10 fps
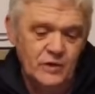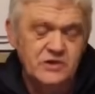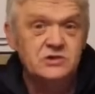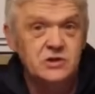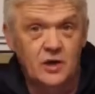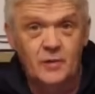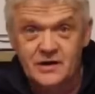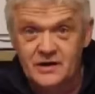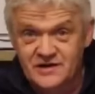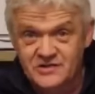wind
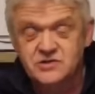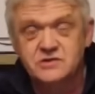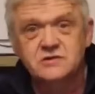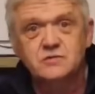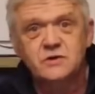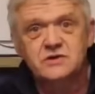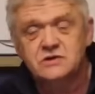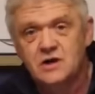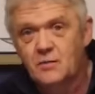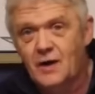turbine. I tested this as a
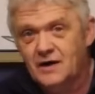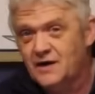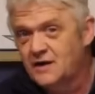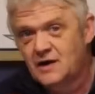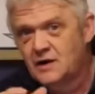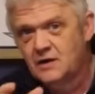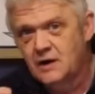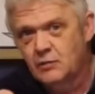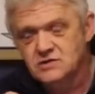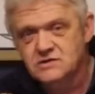wind turbine and
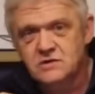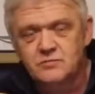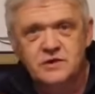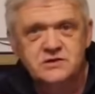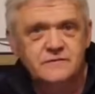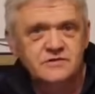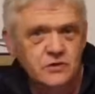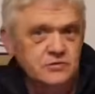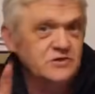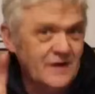it wasn't impressive
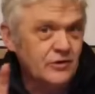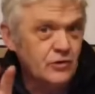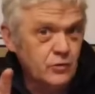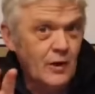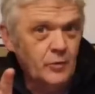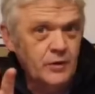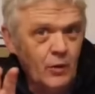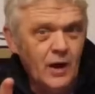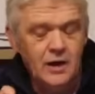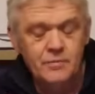results, and that could well be
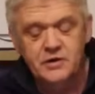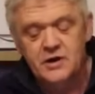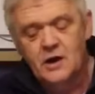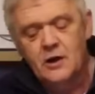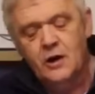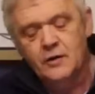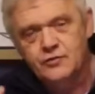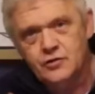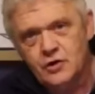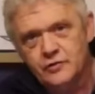why. But
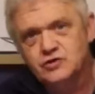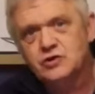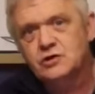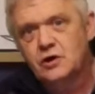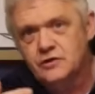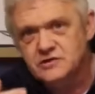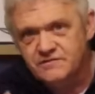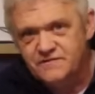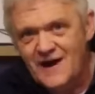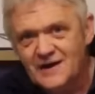under a constant load as
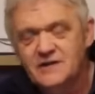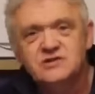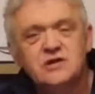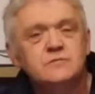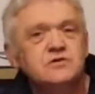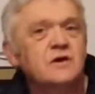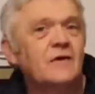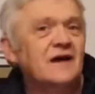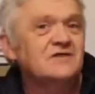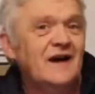a fan, it seems that
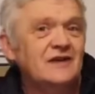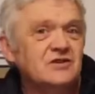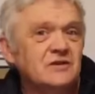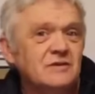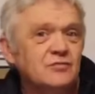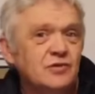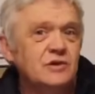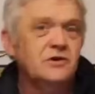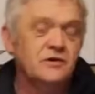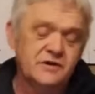that's actually
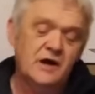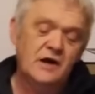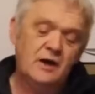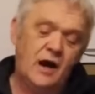brilliant.